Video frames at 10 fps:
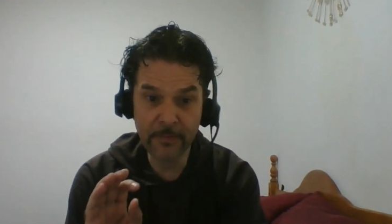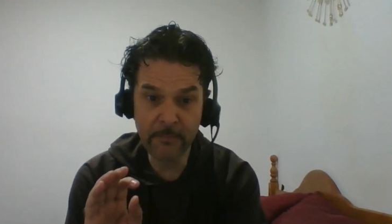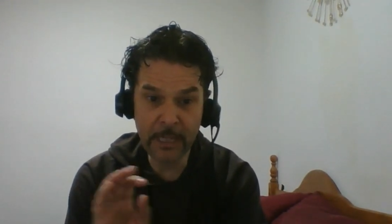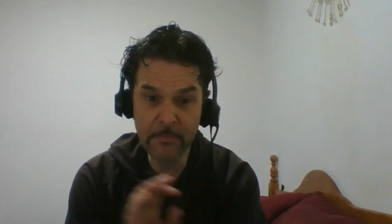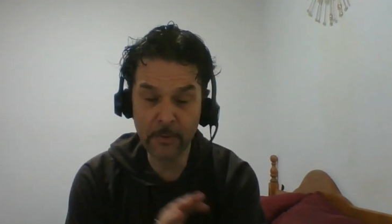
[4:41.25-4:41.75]

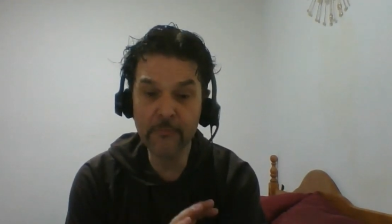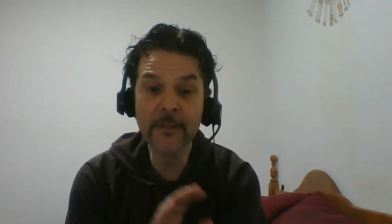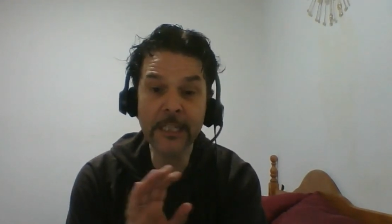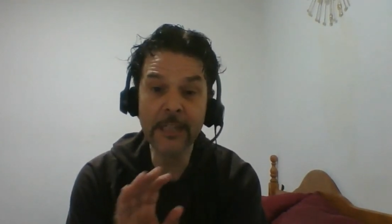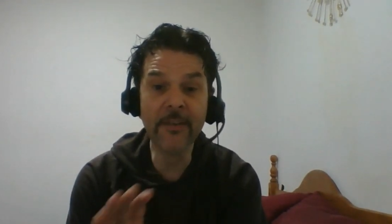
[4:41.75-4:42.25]
people
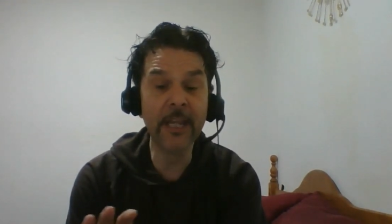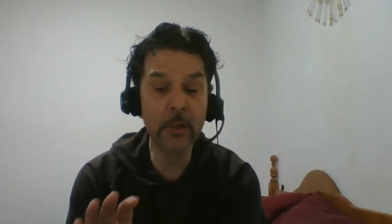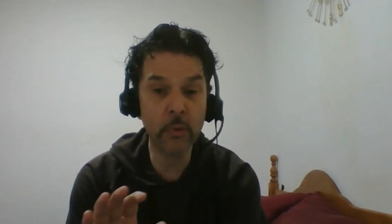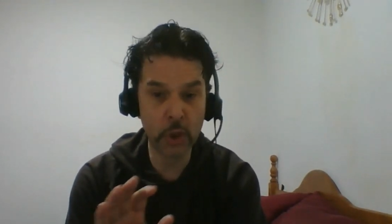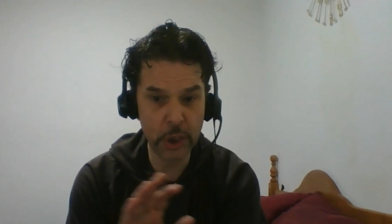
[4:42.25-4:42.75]
receiving
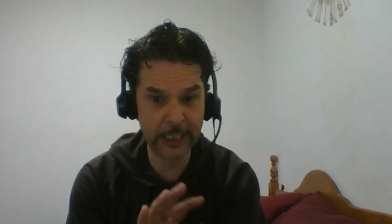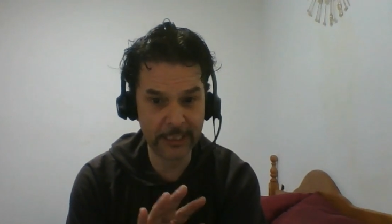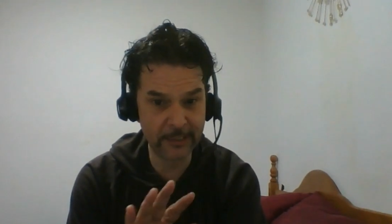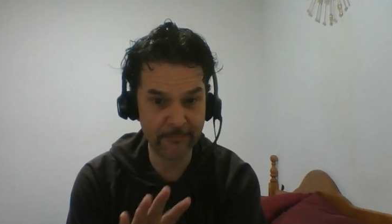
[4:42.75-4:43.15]
equal justice